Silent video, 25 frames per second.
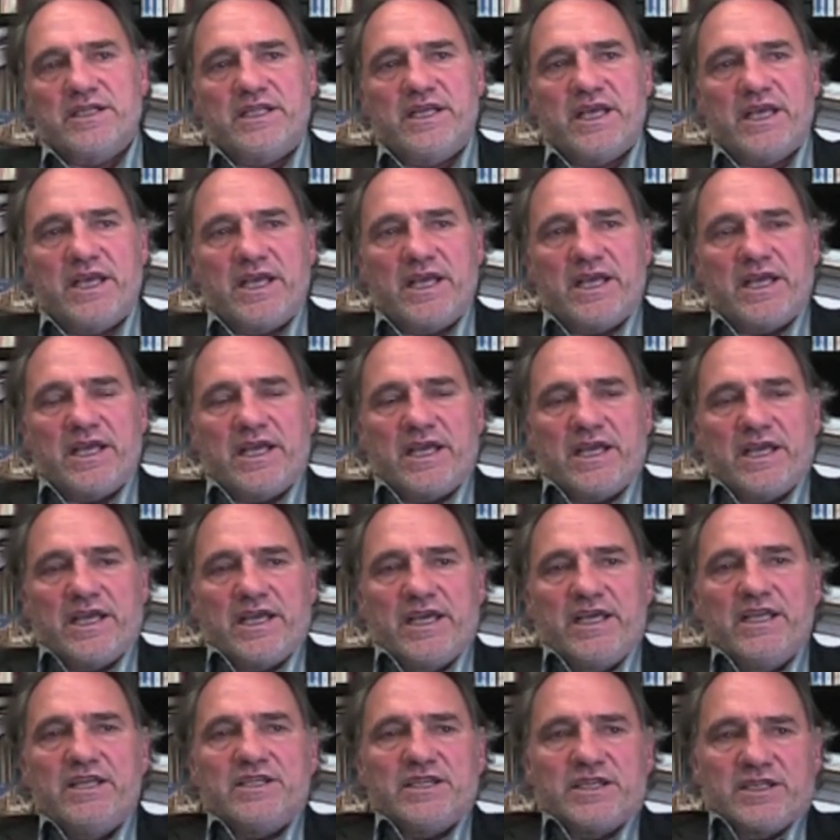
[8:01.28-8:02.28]
The
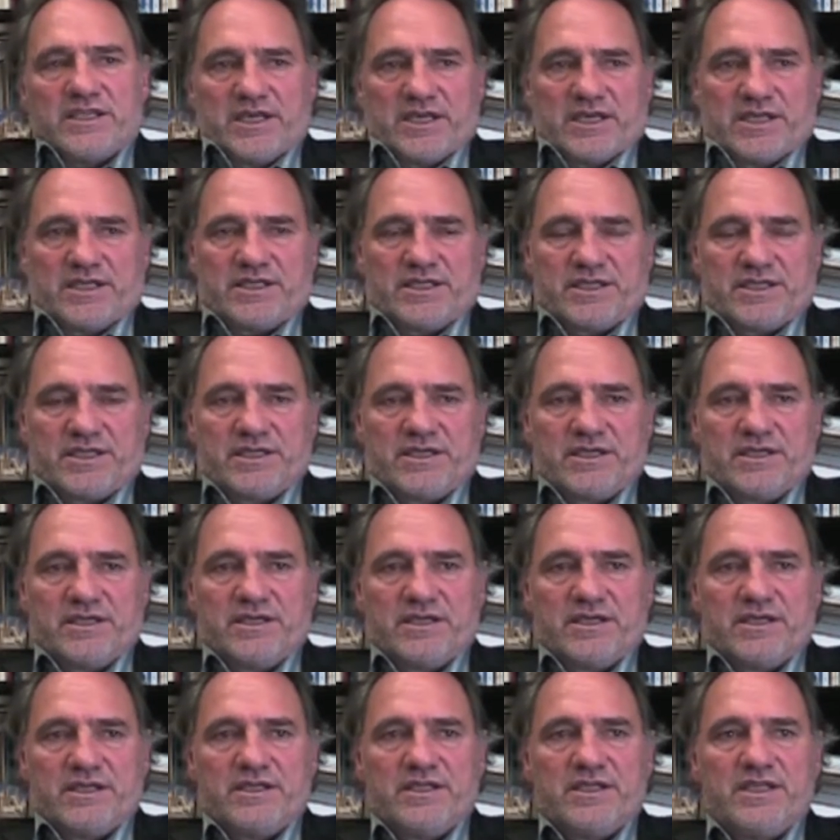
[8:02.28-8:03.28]
internet,
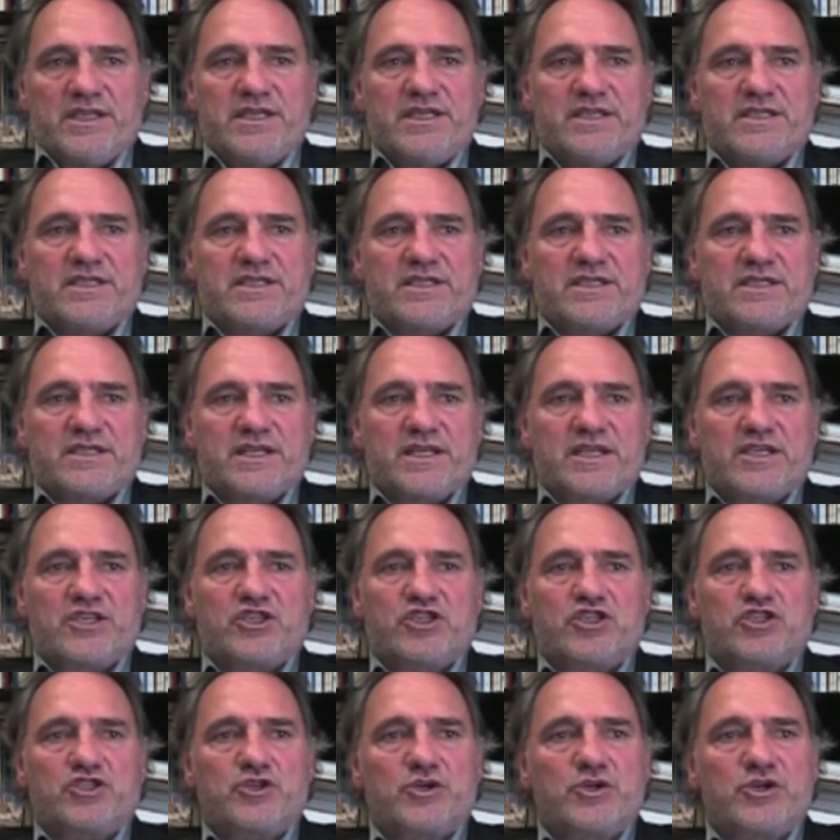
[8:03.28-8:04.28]
this
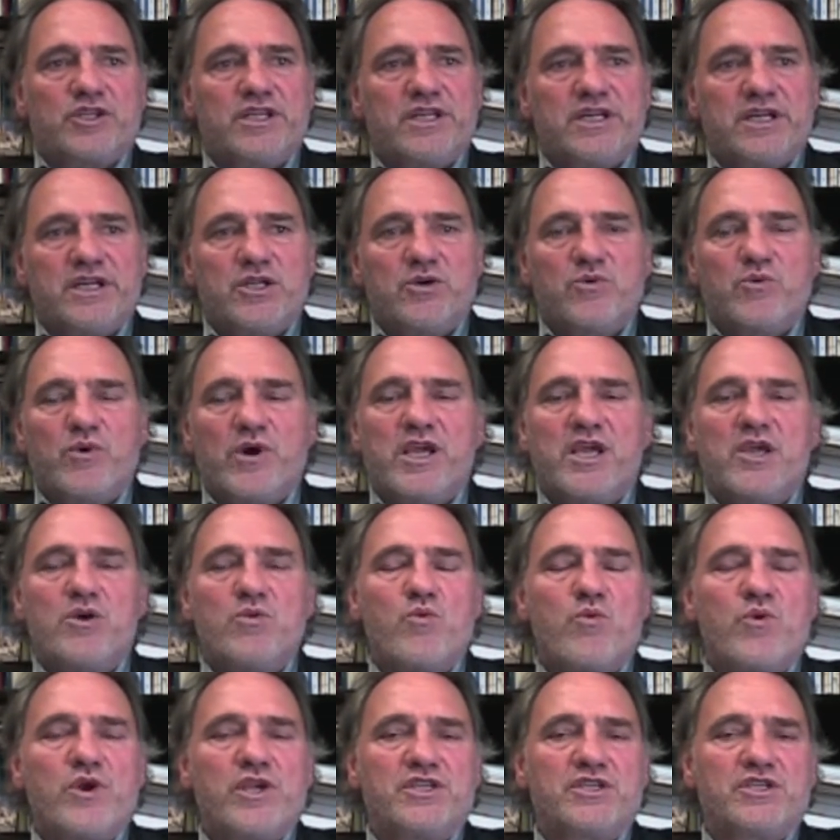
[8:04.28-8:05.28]
extraordinary way
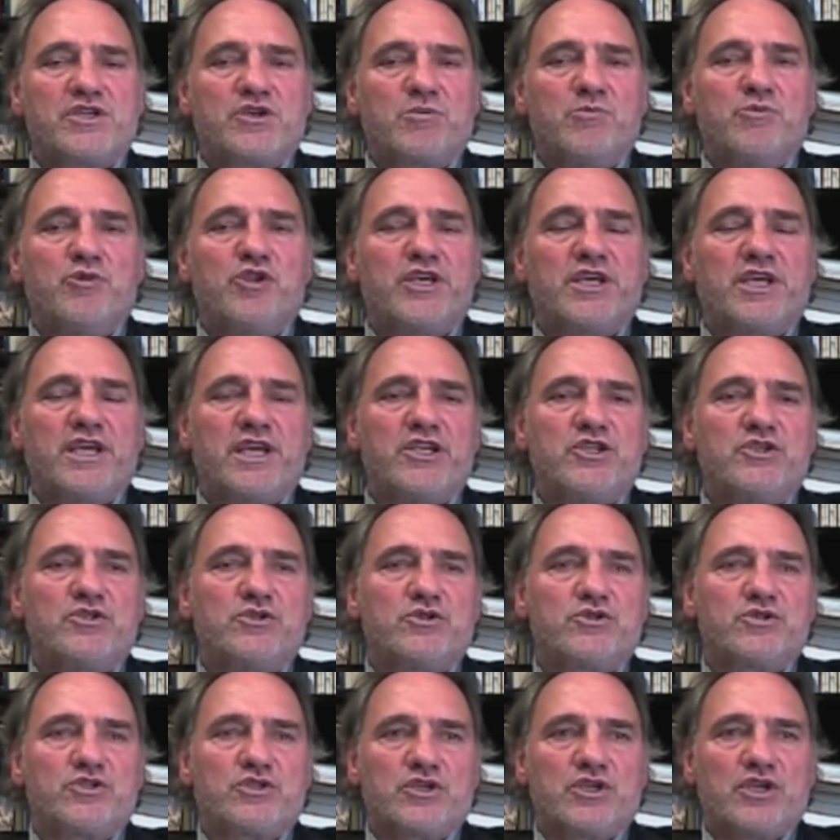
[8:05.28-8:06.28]
in which
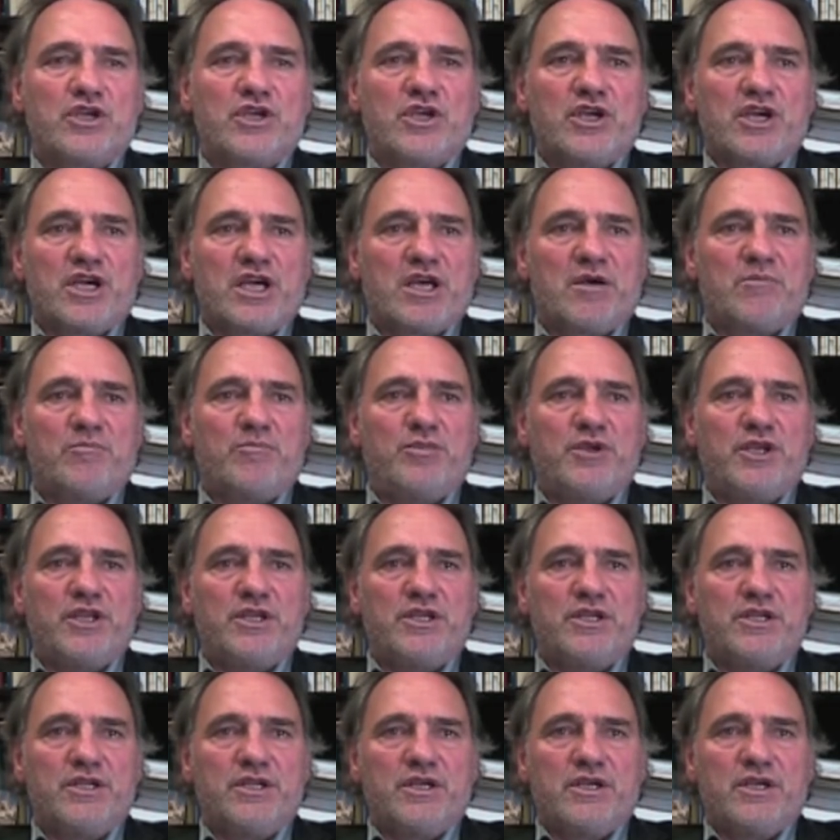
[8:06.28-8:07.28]
communications have
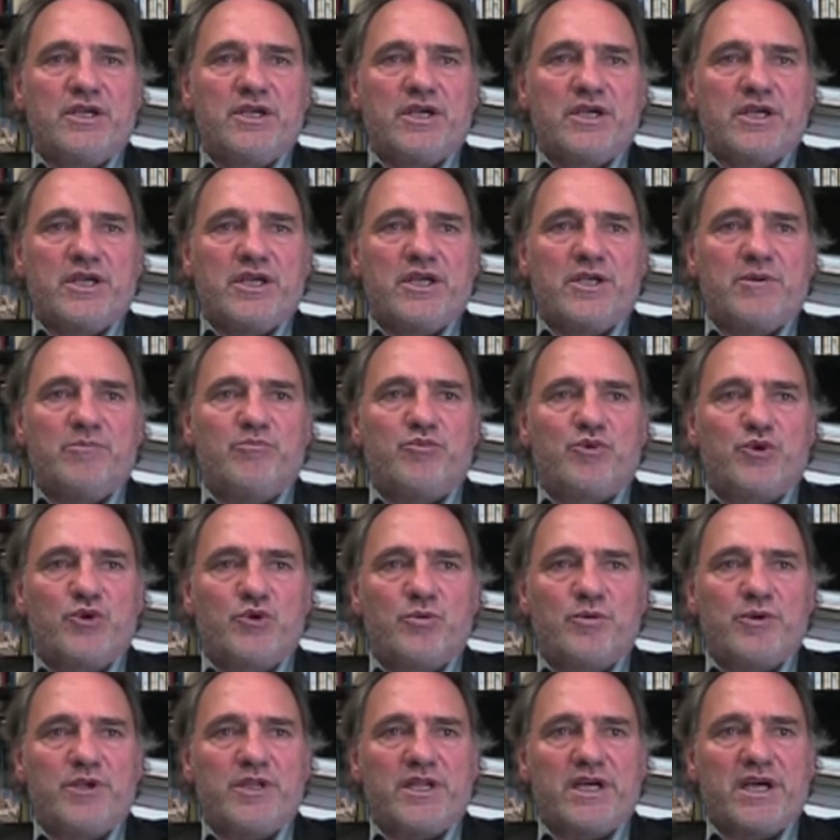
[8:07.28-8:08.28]
been
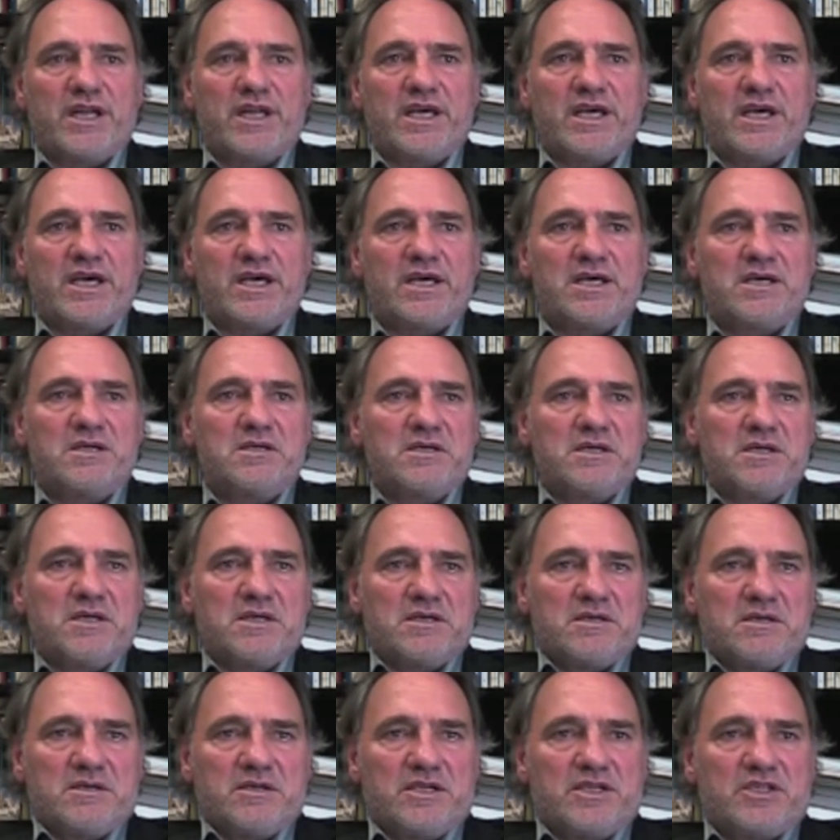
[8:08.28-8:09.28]
improving at an
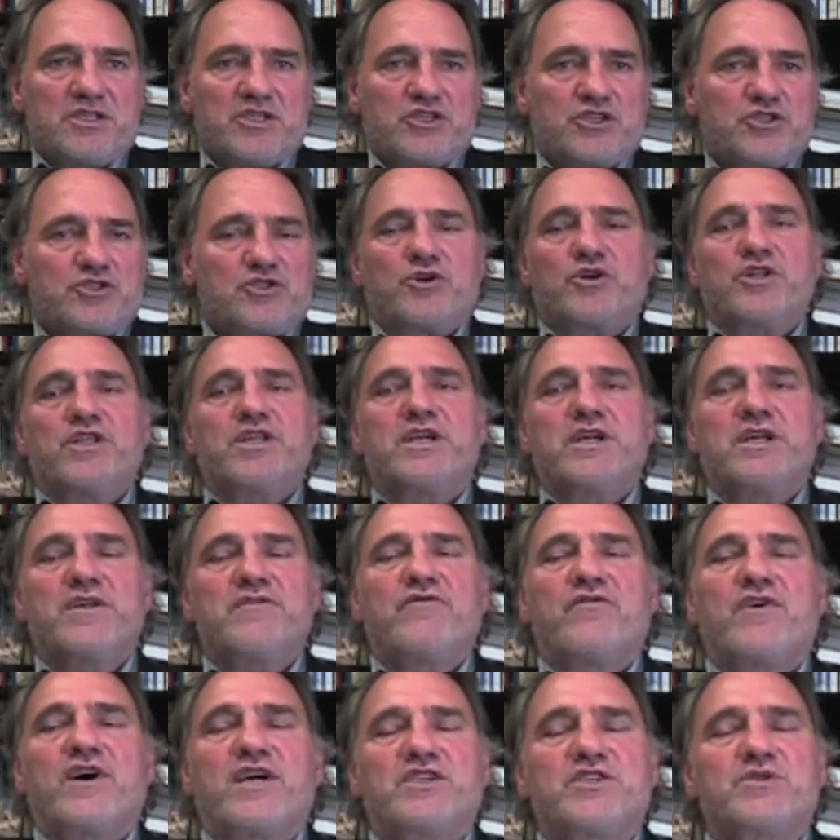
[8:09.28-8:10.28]
extraordinary
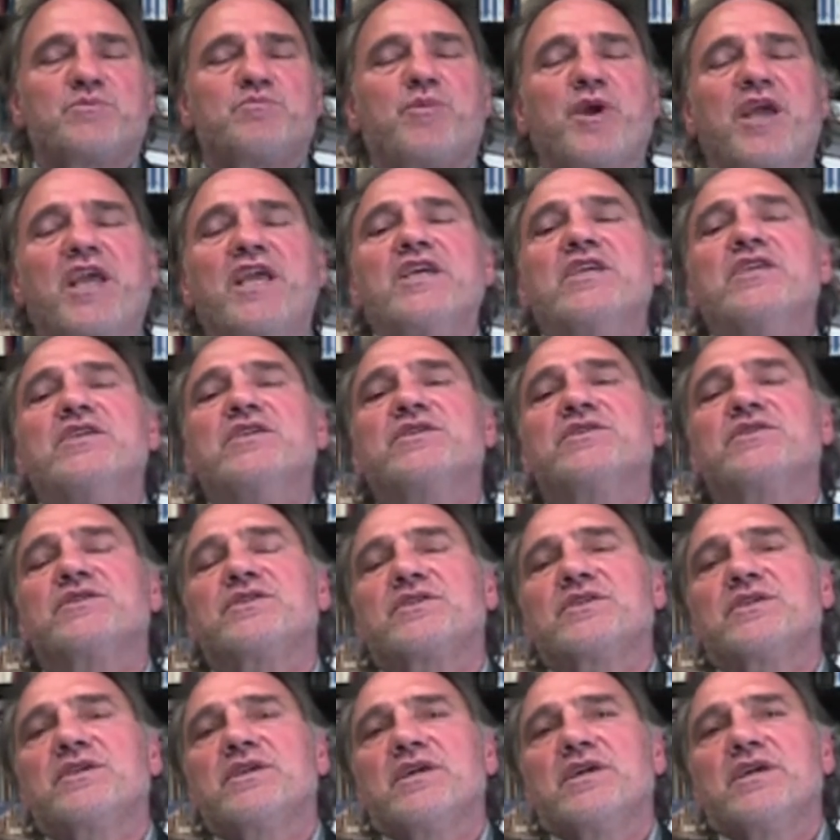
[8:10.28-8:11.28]
fast pace,